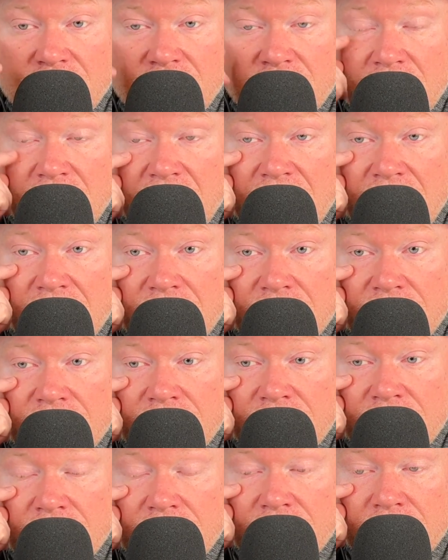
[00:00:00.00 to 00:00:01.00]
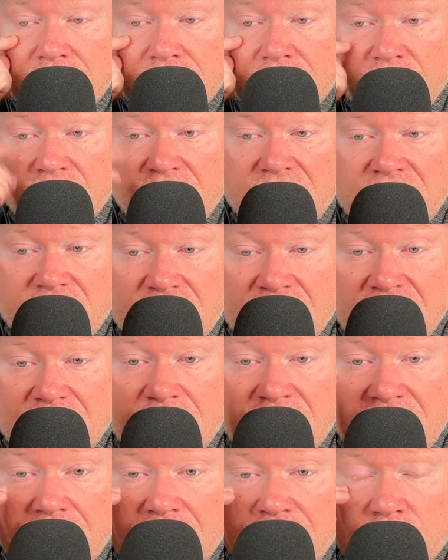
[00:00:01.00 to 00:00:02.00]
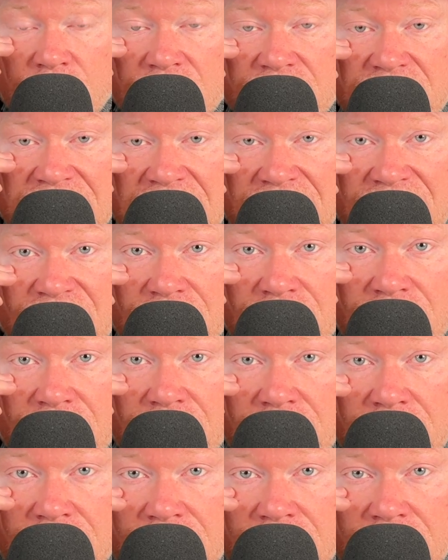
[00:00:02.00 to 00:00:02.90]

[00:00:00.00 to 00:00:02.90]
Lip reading: Put in your email and we'll send you